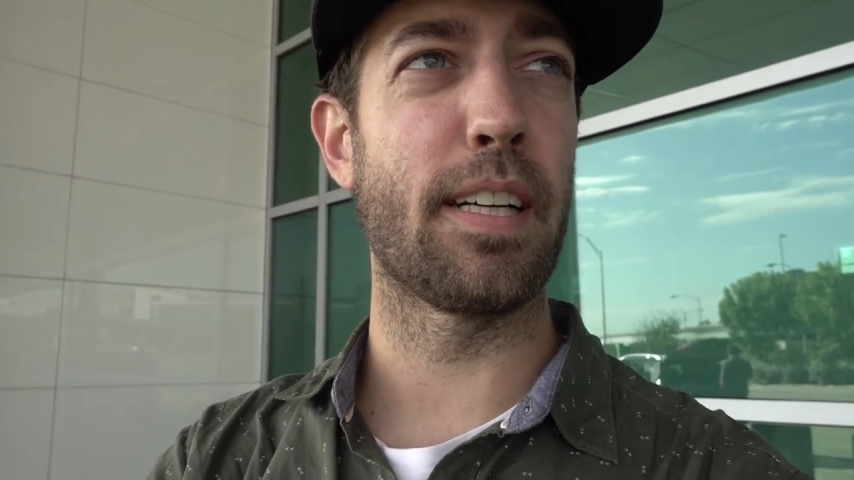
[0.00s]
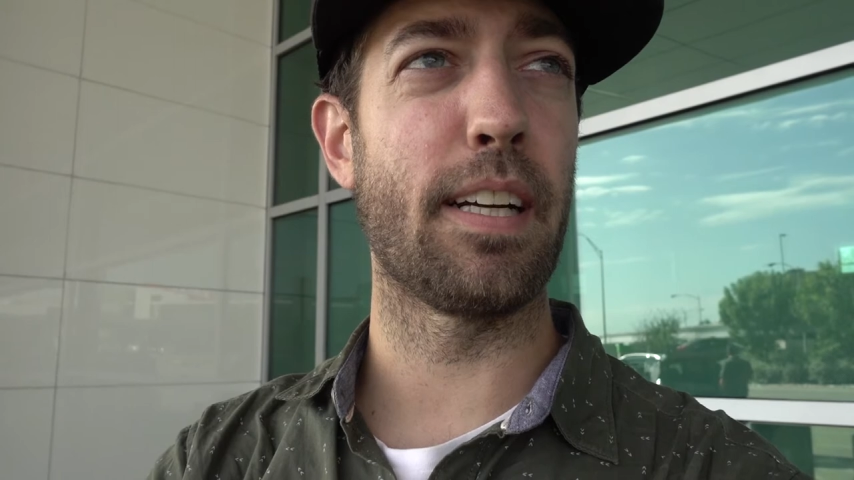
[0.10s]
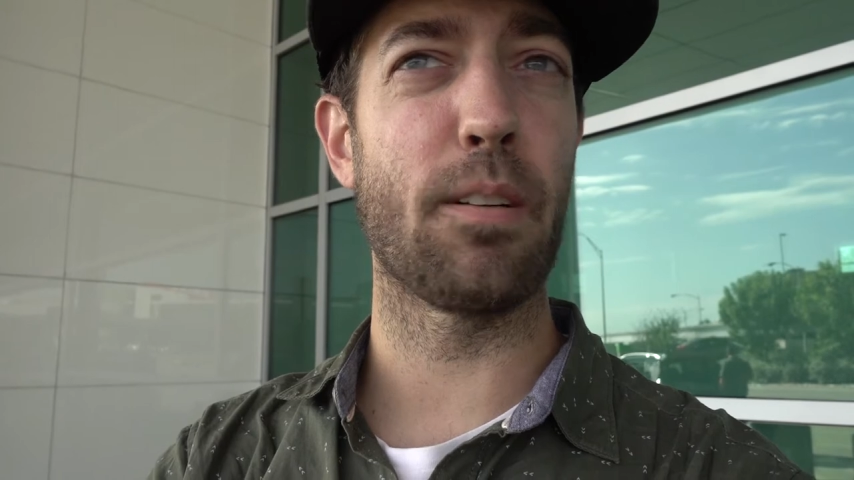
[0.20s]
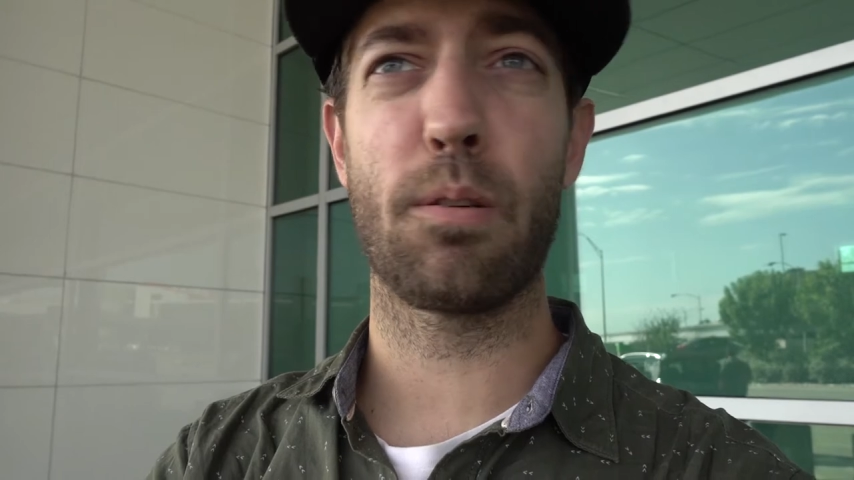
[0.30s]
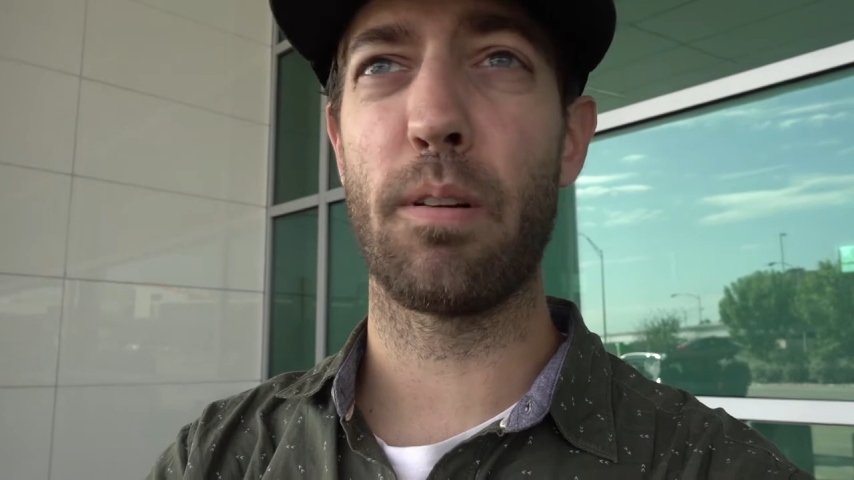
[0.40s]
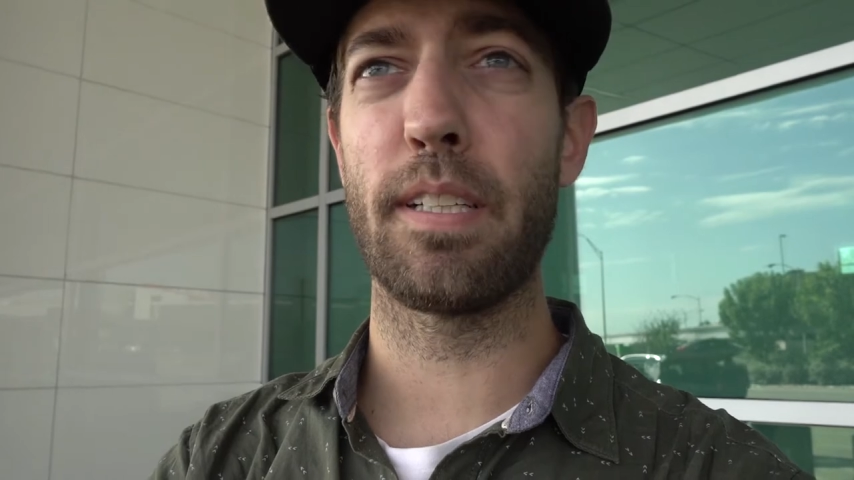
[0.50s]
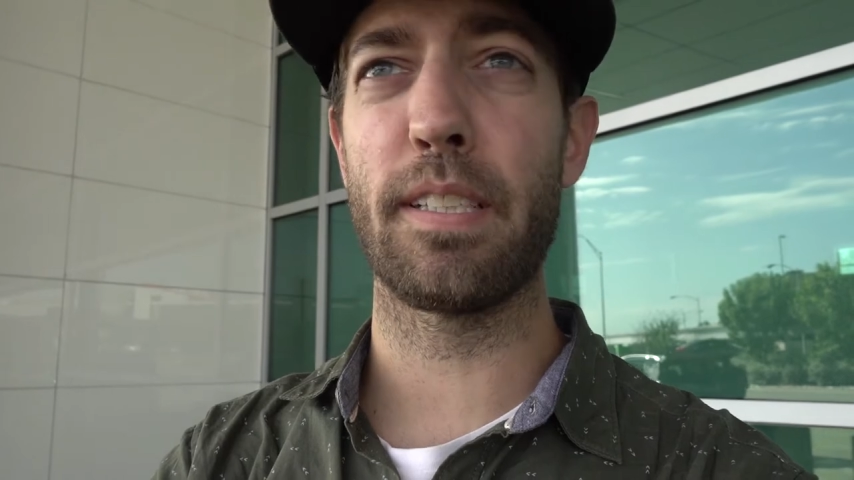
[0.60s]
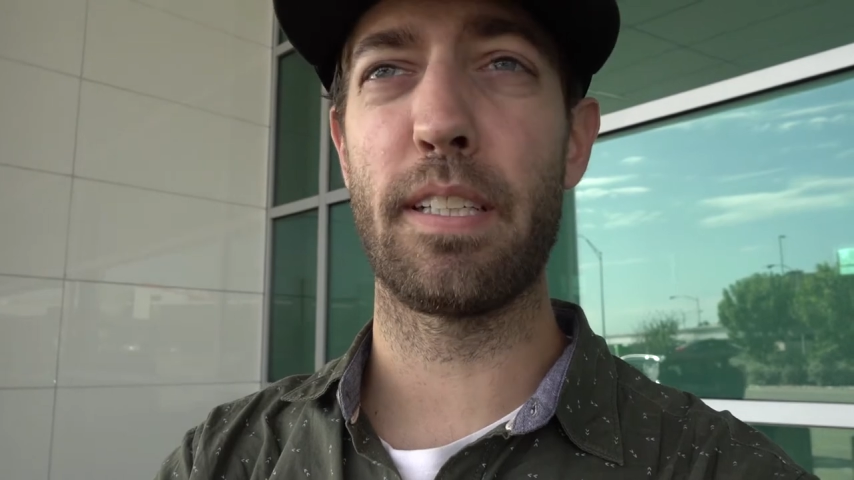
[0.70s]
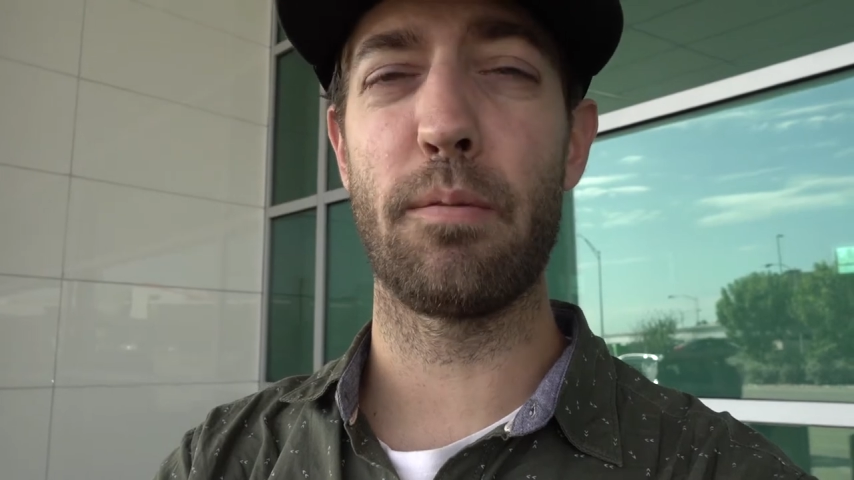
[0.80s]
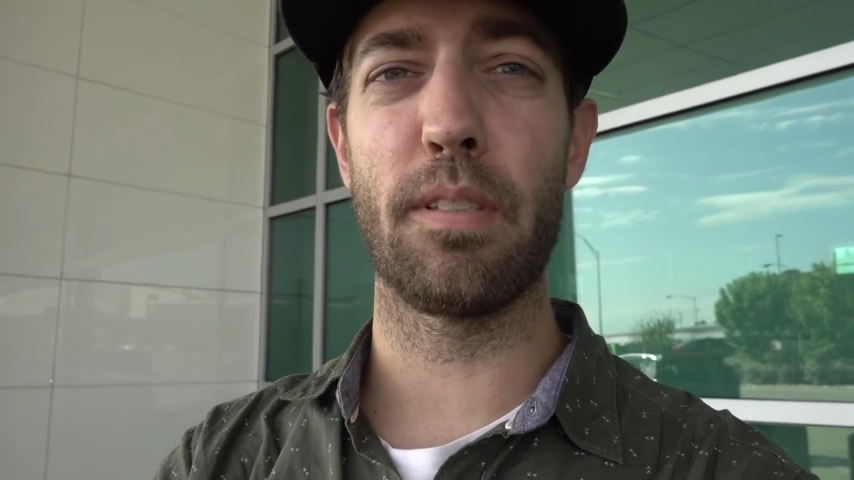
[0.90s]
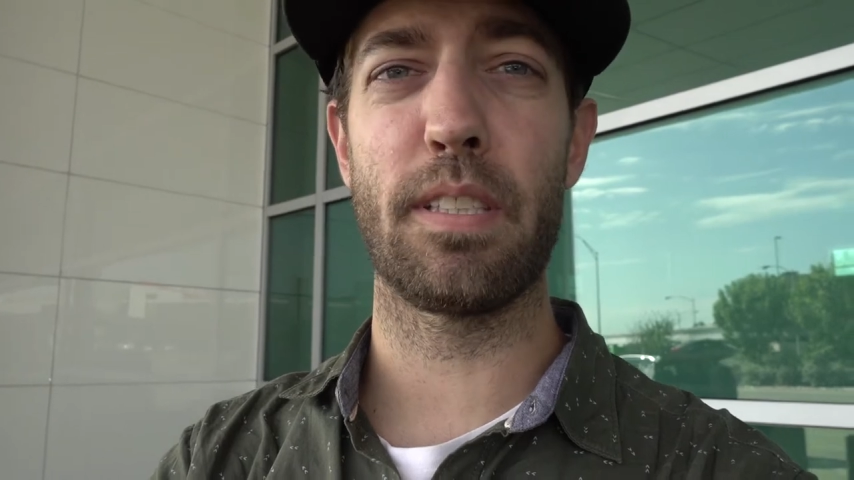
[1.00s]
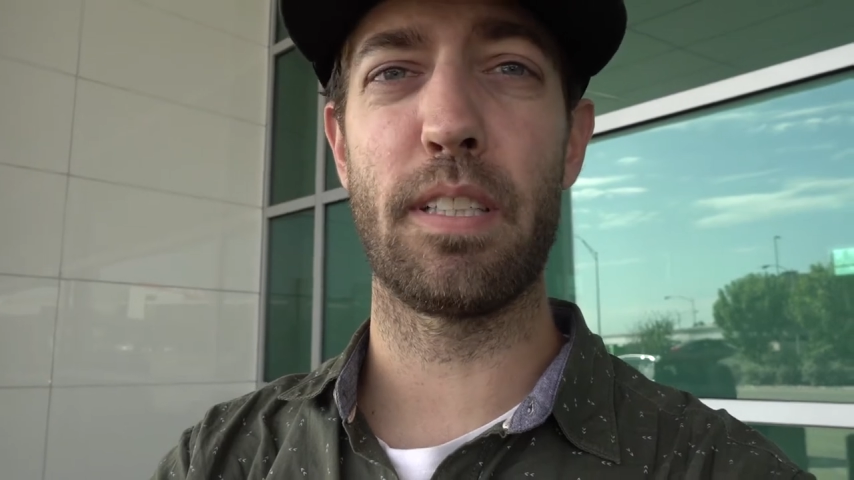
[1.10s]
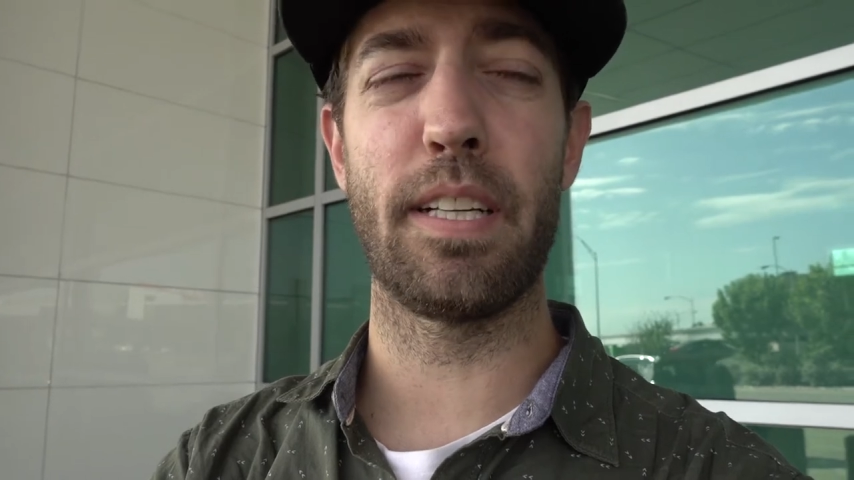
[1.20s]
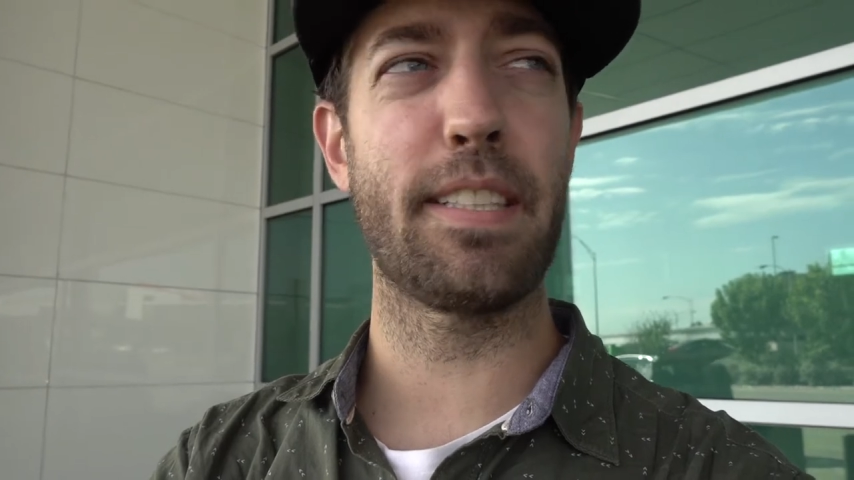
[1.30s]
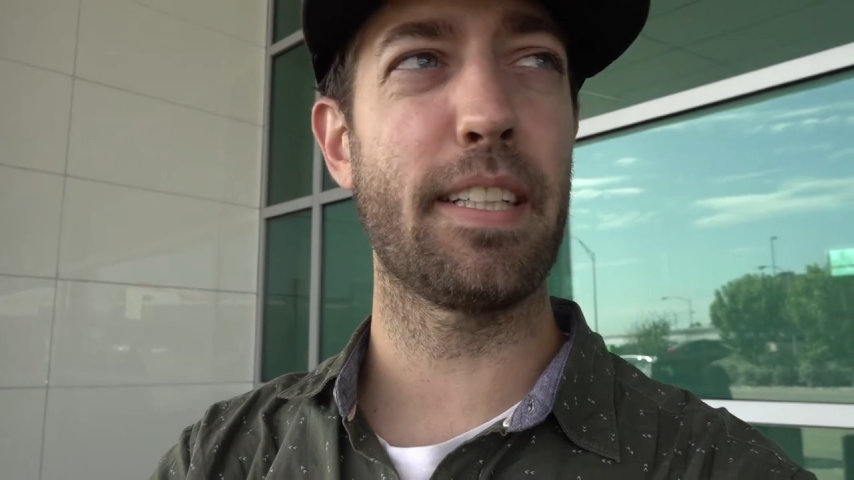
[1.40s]
how crazy he wants the
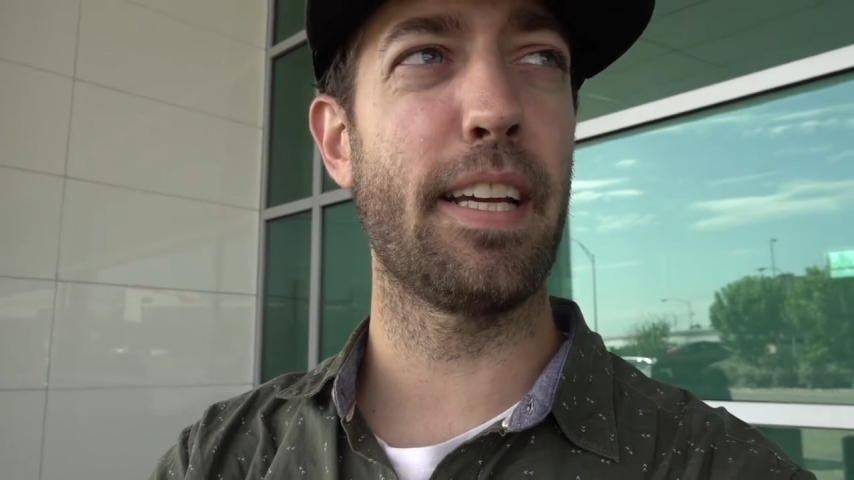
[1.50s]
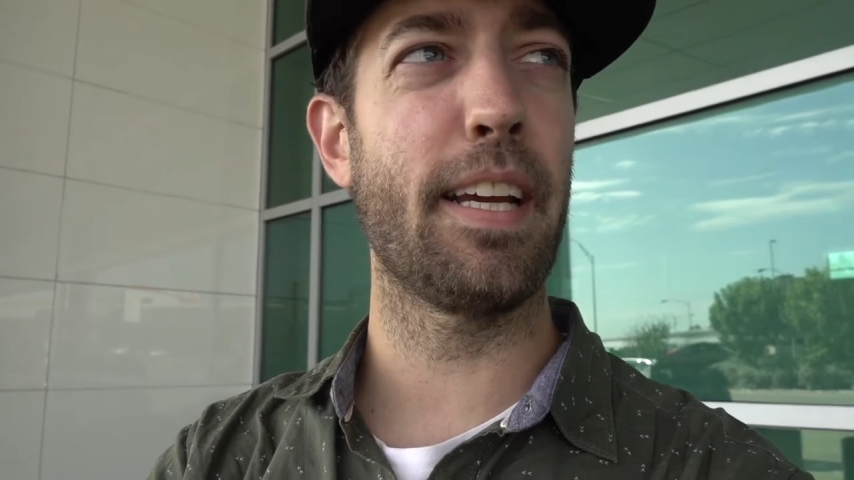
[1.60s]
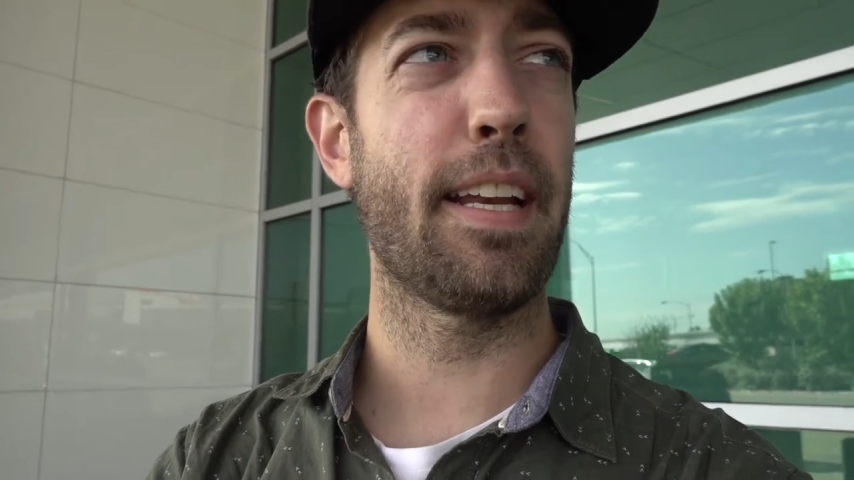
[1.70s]
night to get,